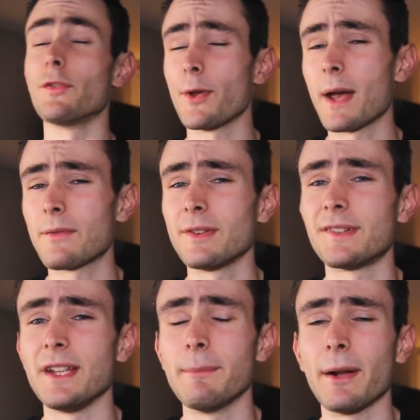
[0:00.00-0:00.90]
if you haven't
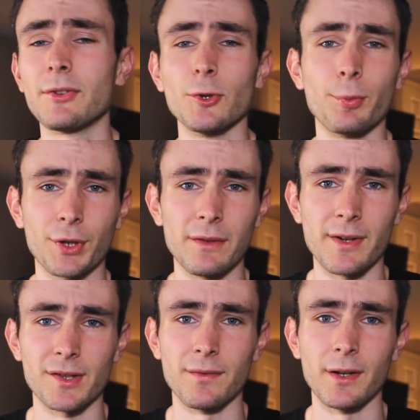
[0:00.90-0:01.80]
seen my two
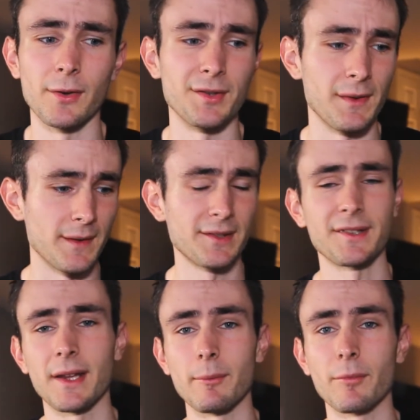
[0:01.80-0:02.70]
previous videos in this
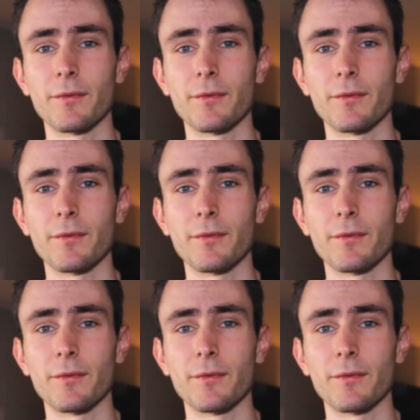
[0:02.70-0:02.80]
same